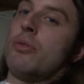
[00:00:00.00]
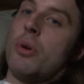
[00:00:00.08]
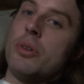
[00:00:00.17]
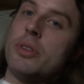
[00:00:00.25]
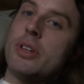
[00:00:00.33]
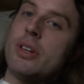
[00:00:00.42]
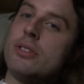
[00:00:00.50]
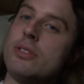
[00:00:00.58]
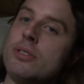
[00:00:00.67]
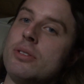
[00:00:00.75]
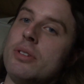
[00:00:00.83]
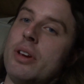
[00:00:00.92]
for
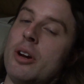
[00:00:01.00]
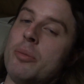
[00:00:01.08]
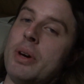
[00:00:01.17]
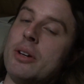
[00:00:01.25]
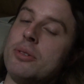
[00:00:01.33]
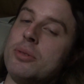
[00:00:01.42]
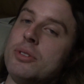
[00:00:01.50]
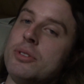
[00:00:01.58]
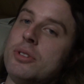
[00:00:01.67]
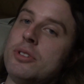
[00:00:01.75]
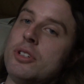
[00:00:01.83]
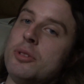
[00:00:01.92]
this air mattress
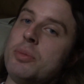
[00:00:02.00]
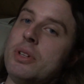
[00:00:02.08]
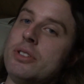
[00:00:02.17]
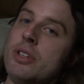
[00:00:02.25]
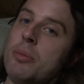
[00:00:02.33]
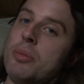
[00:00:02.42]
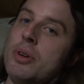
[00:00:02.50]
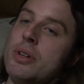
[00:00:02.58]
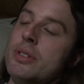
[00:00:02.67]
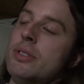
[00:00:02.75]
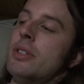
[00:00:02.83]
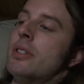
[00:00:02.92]
to just be a
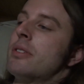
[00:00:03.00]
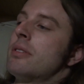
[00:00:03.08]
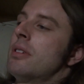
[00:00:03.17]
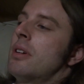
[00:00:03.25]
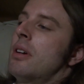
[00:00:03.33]
temporary thing